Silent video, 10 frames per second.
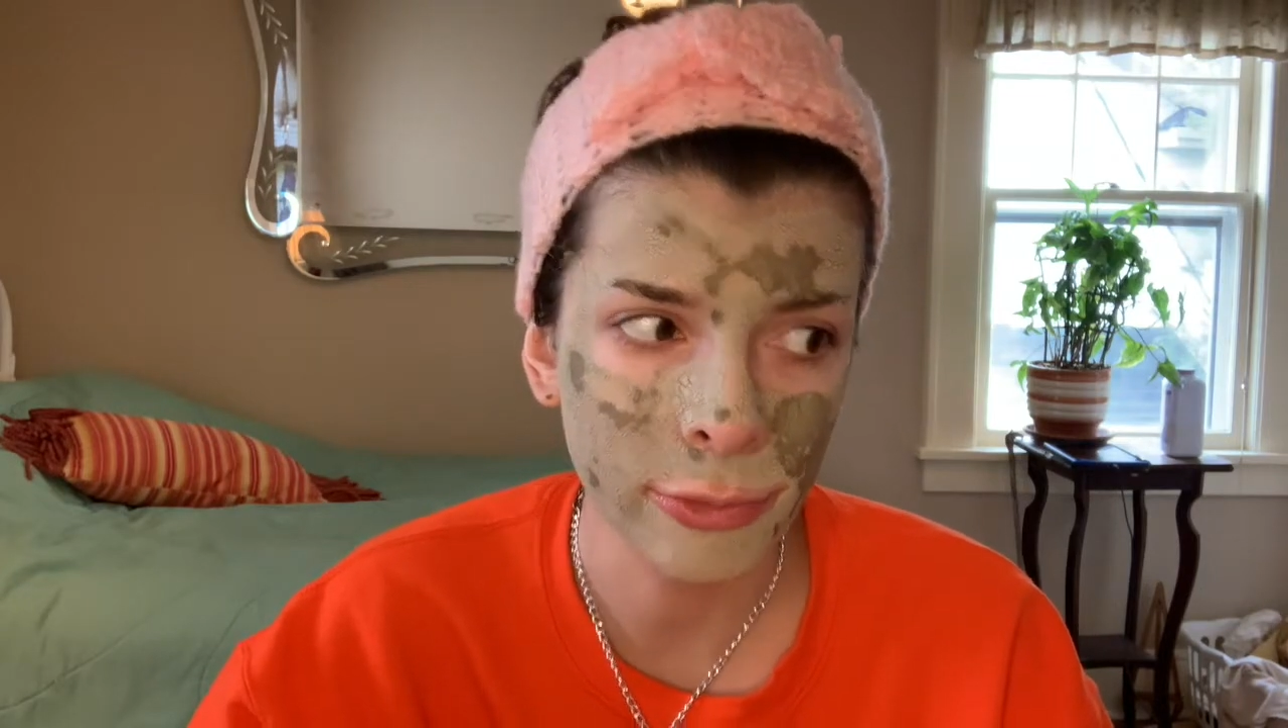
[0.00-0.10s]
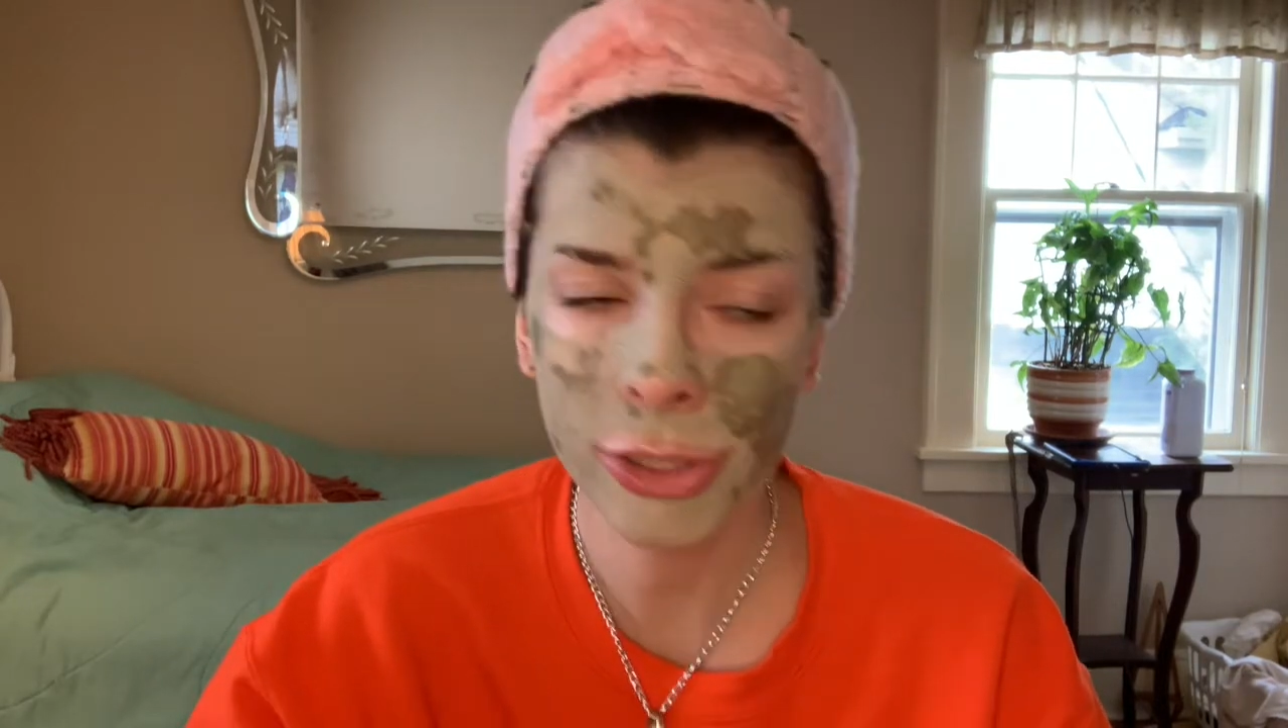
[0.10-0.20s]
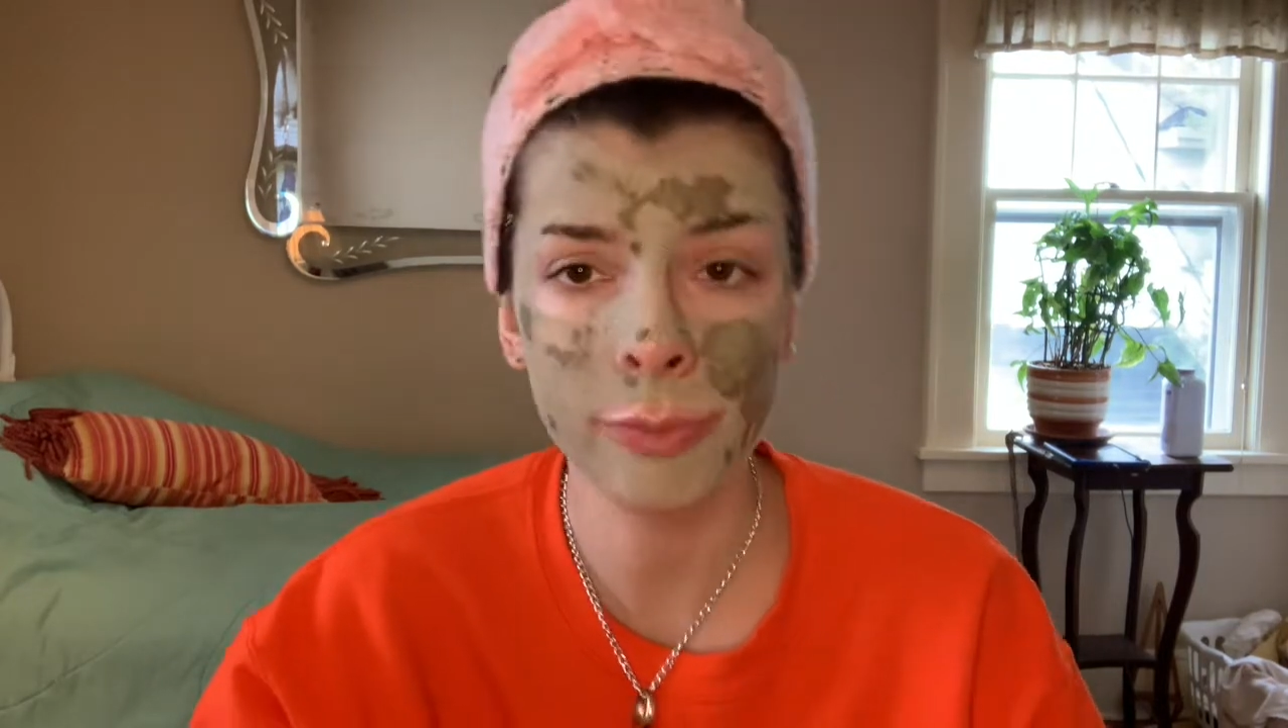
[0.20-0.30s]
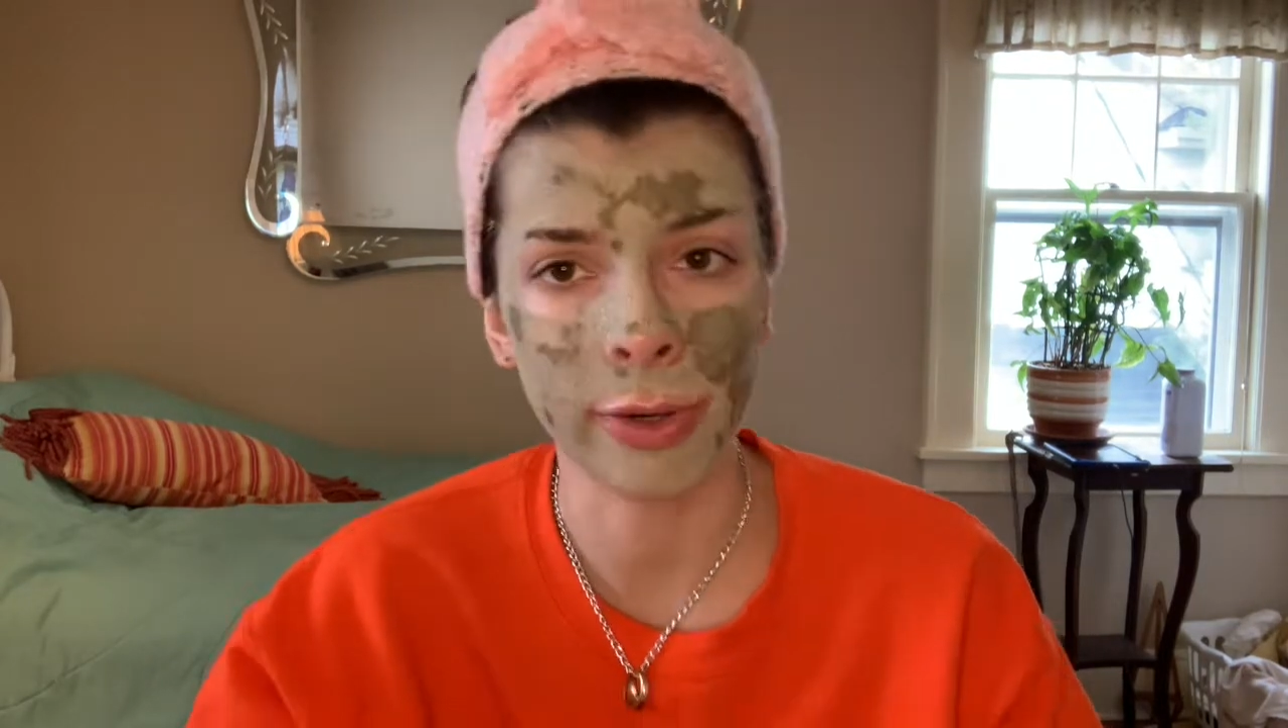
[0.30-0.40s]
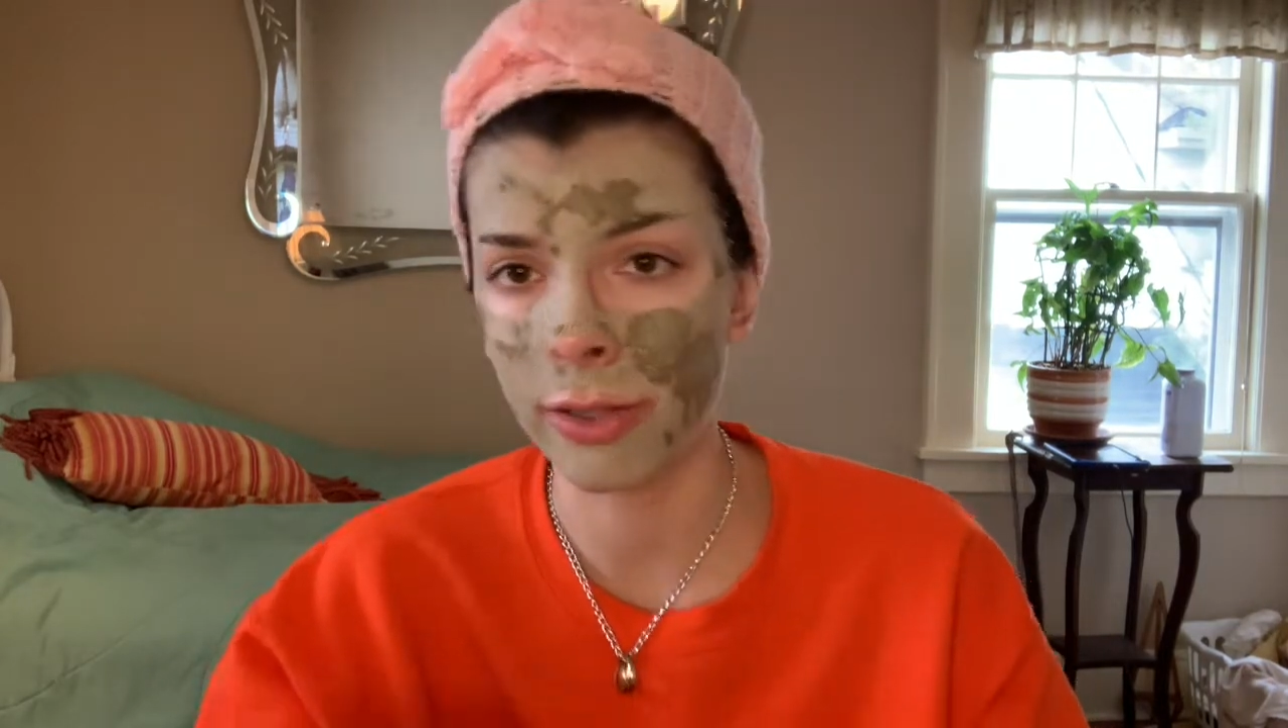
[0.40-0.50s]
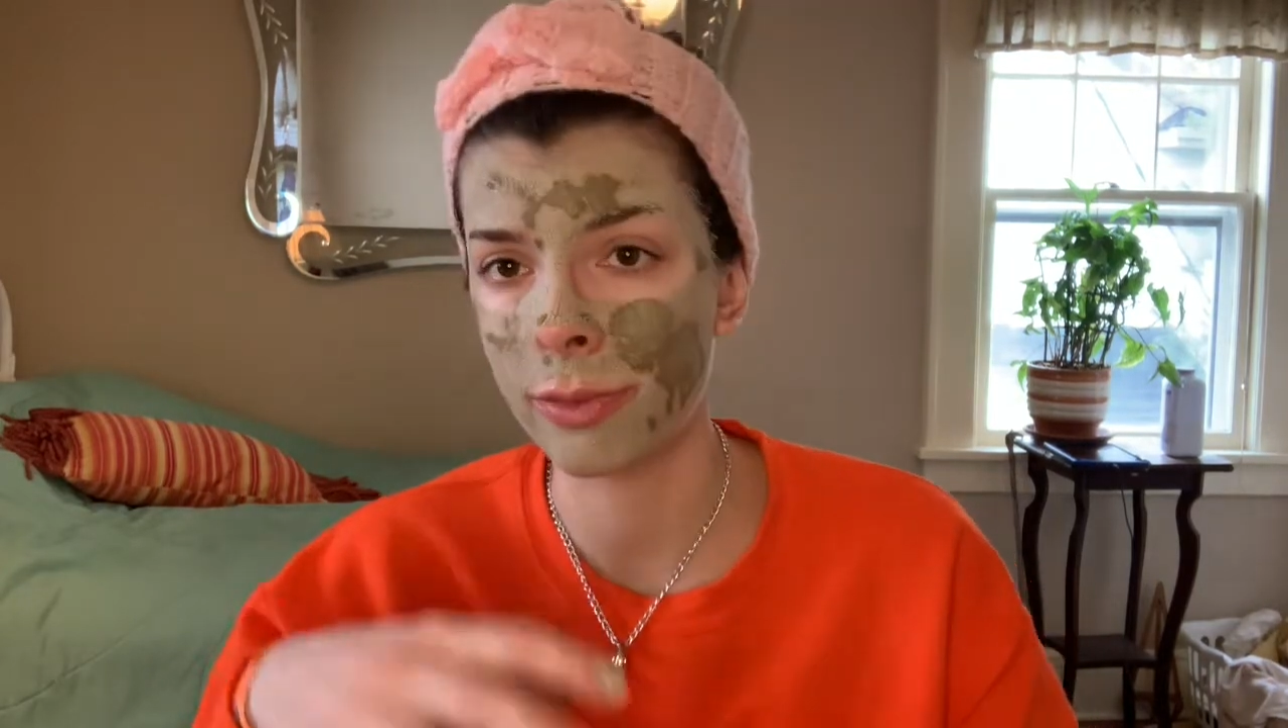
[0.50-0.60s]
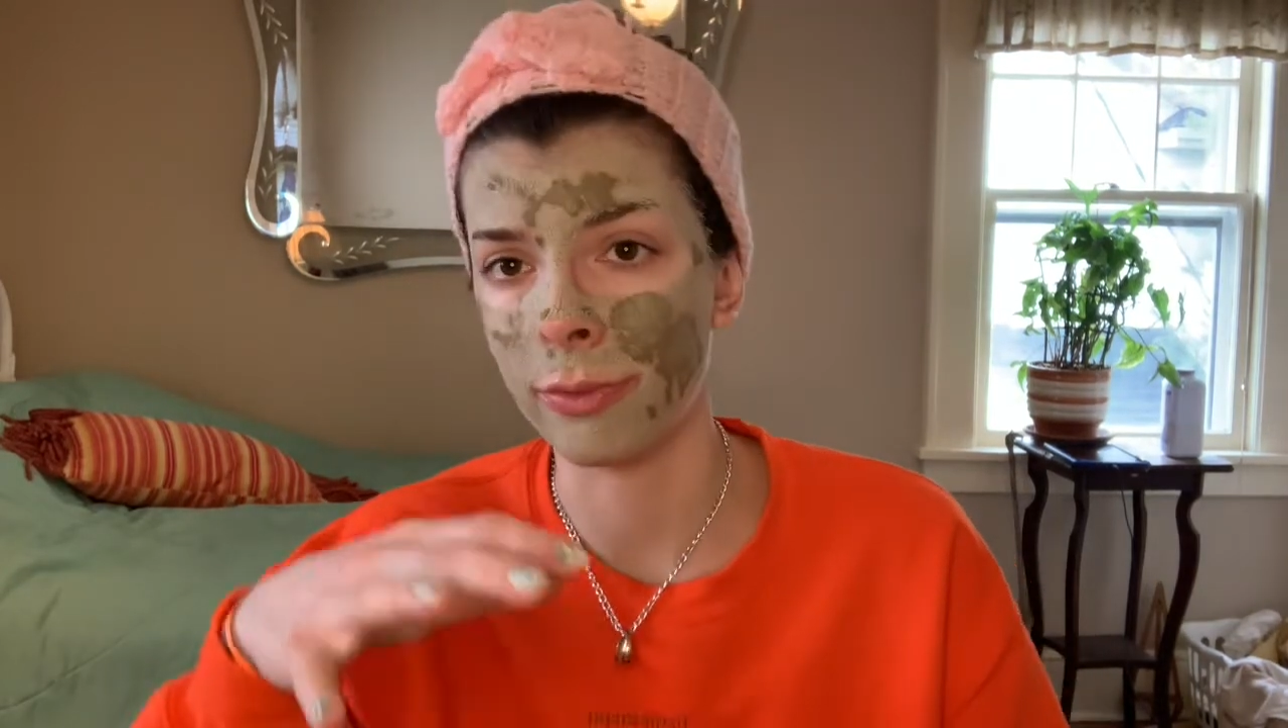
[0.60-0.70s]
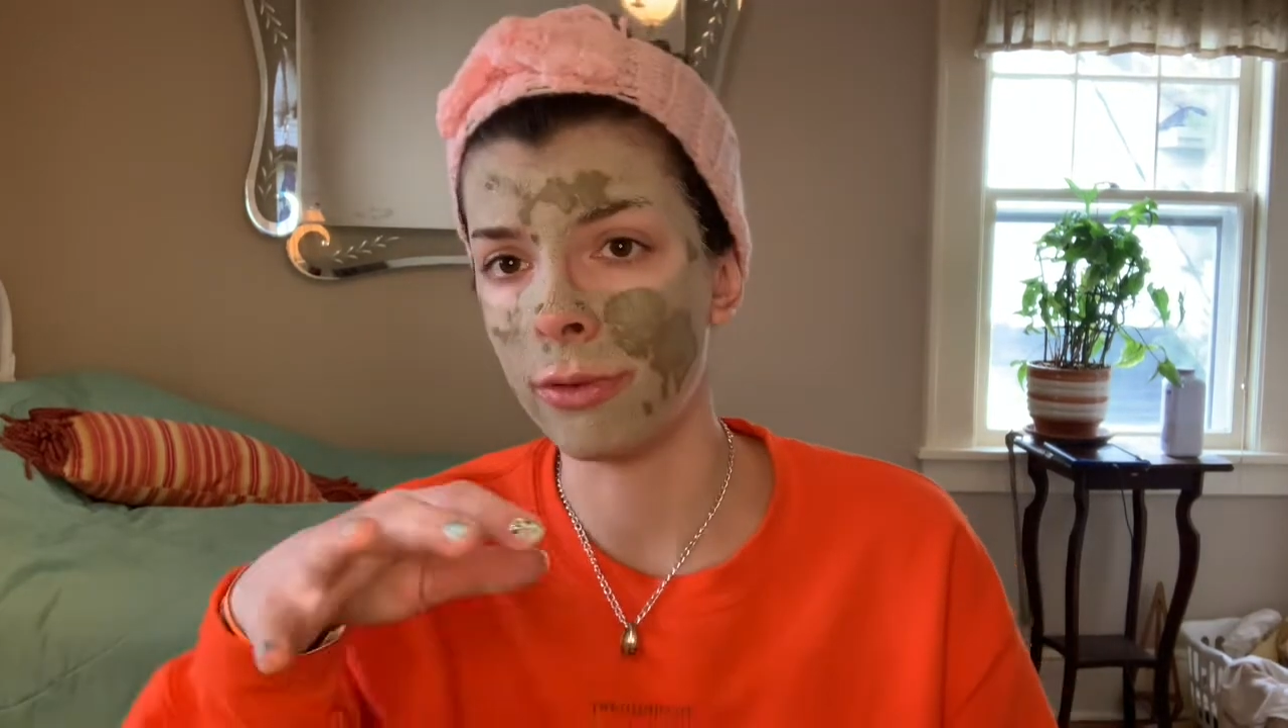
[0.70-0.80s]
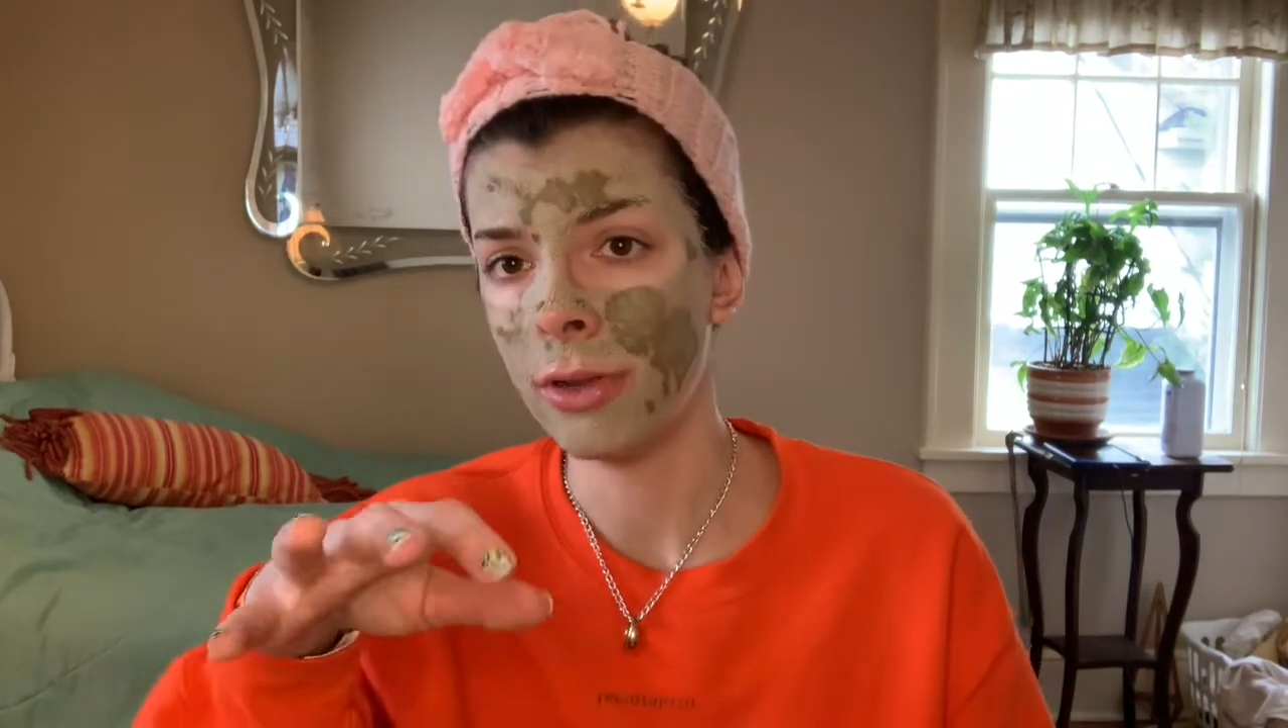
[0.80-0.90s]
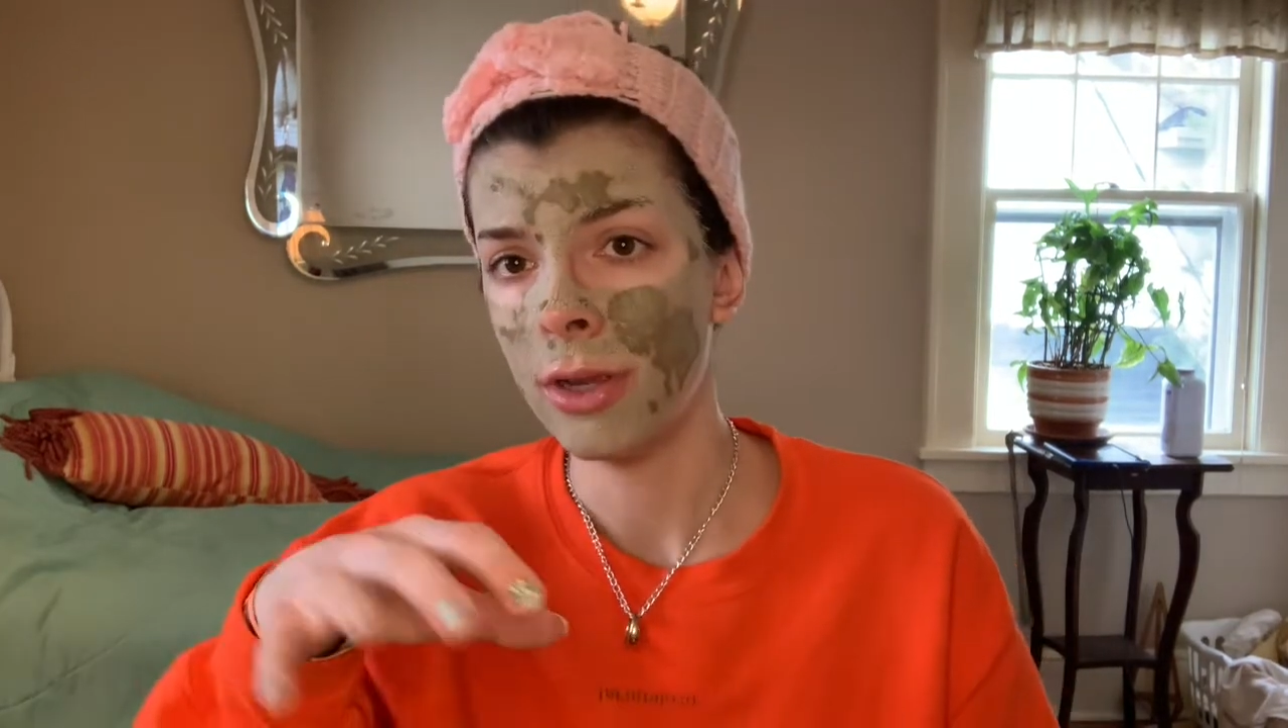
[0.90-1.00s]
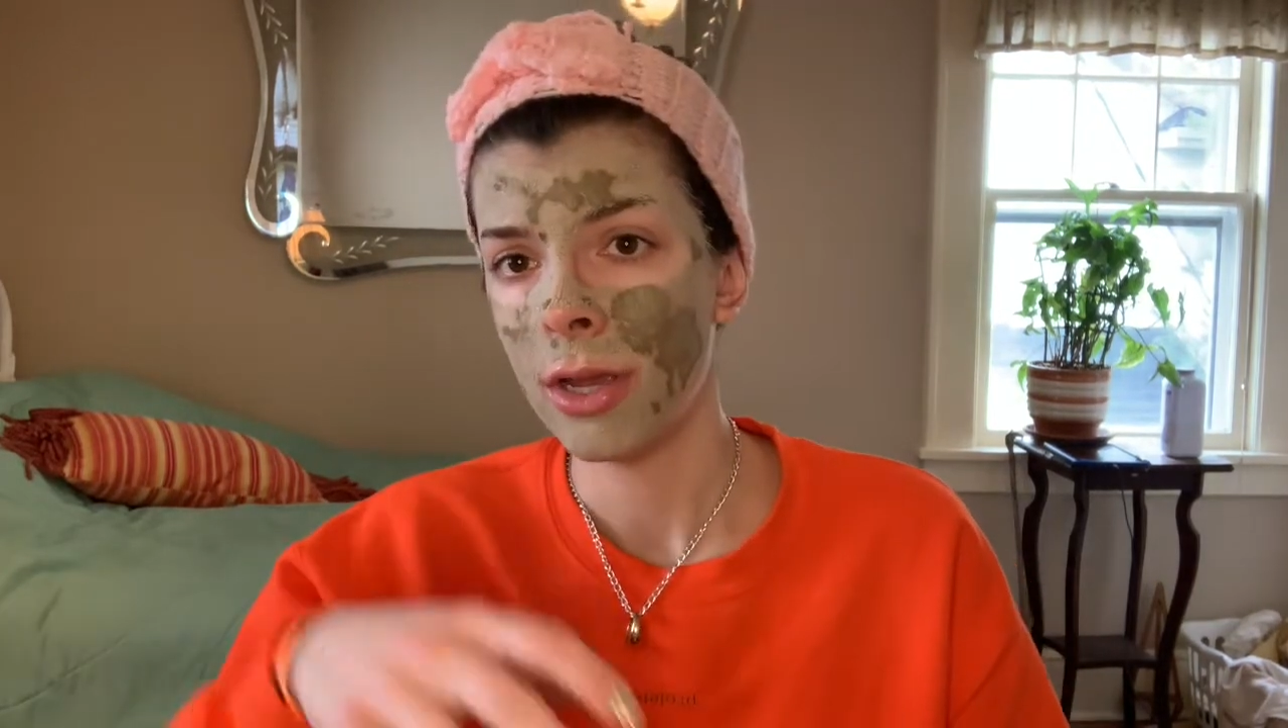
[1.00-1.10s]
which is possible.